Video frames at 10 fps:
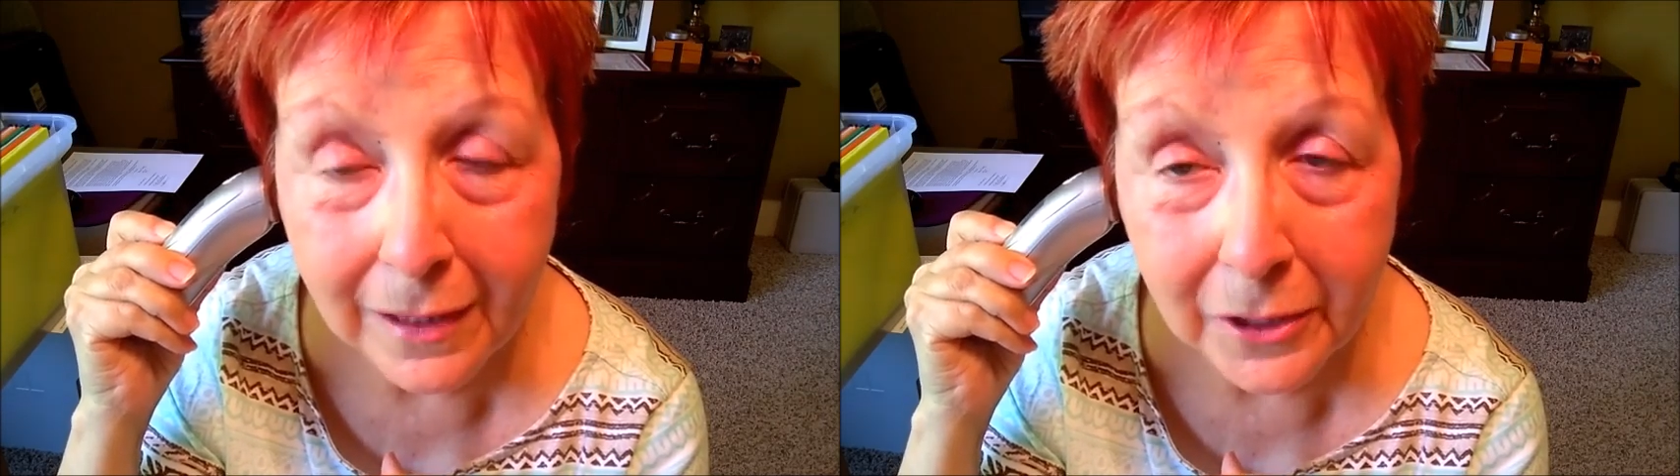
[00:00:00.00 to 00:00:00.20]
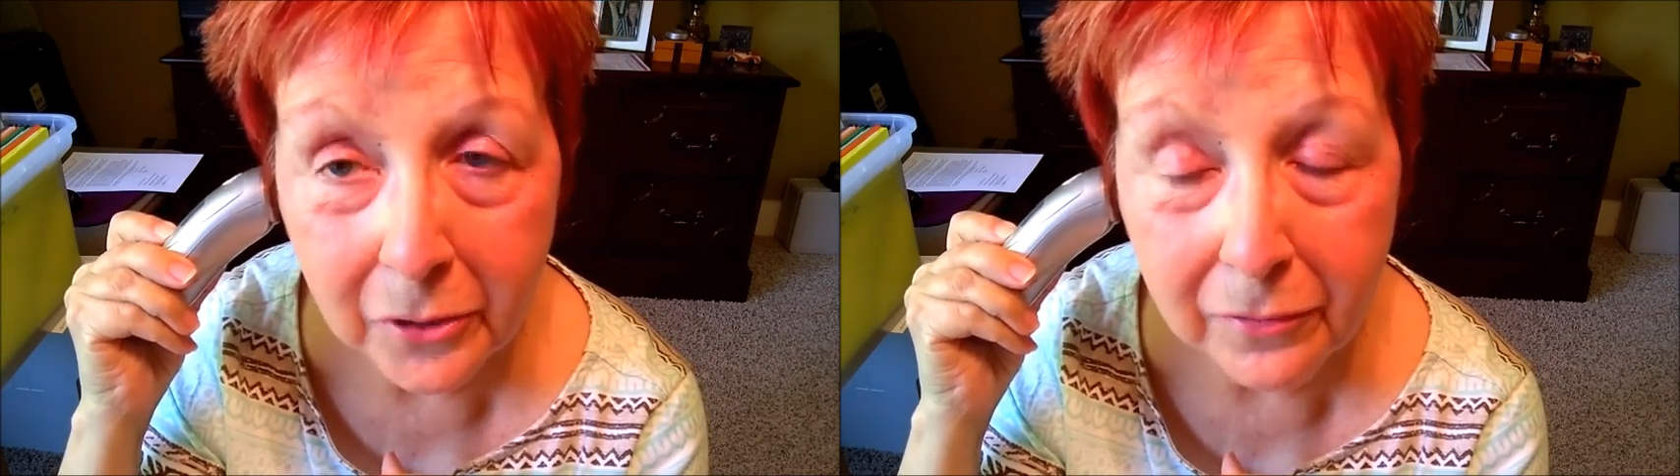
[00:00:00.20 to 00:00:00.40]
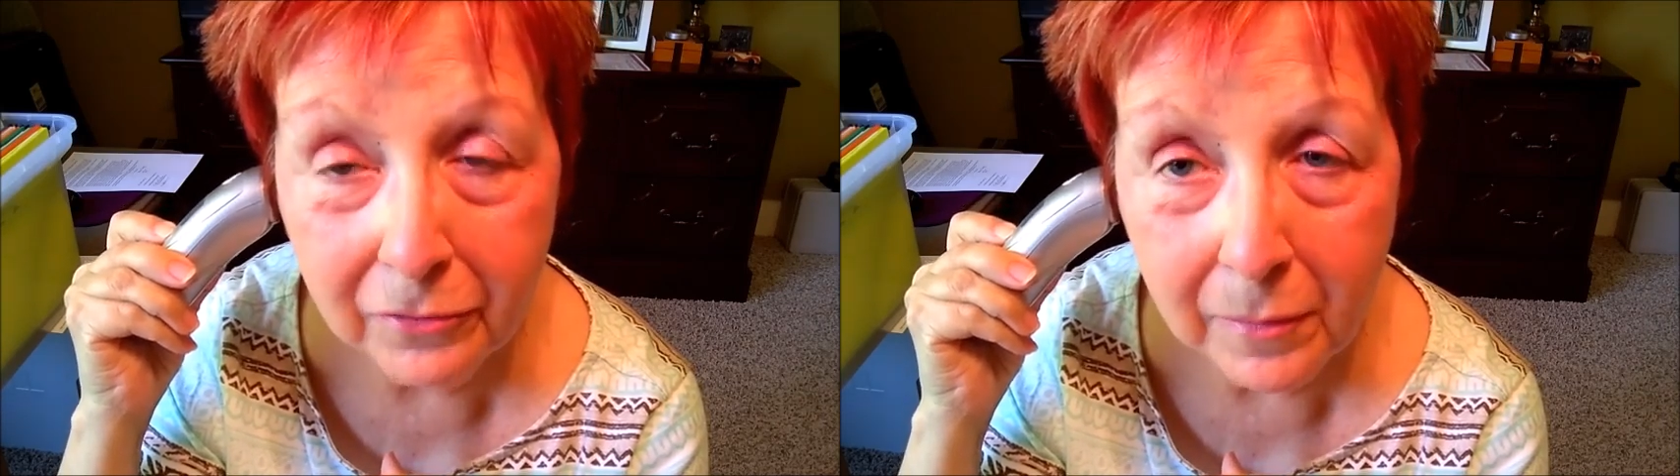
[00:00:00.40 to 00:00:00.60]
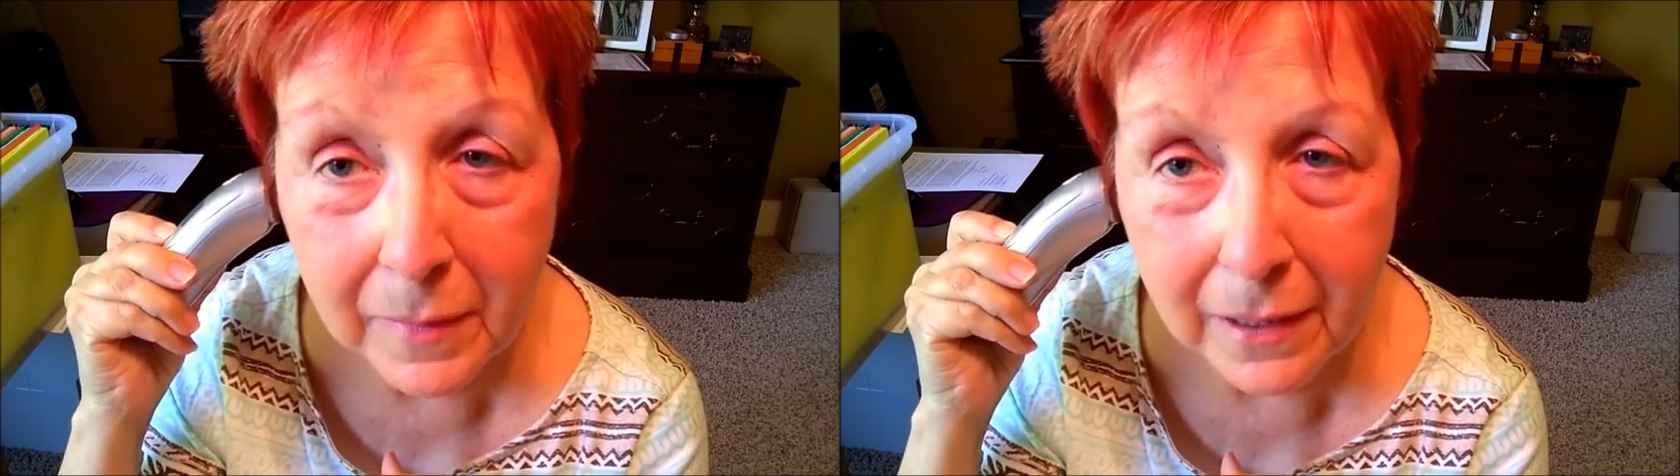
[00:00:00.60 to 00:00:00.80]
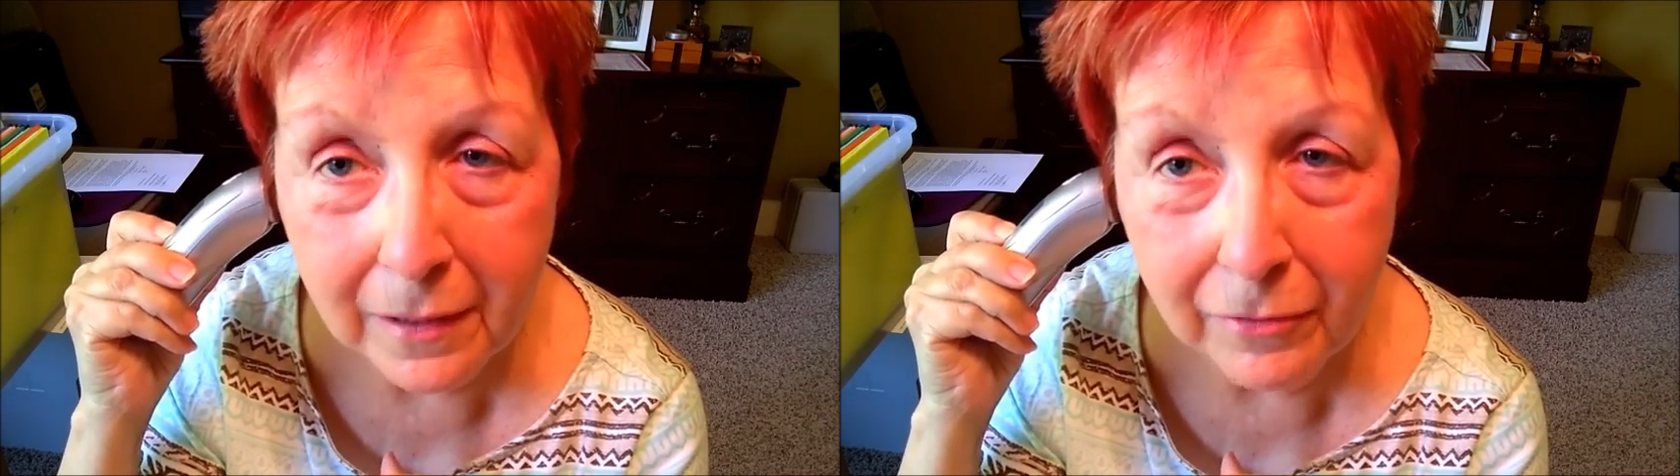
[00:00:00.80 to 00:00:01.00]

clear it from the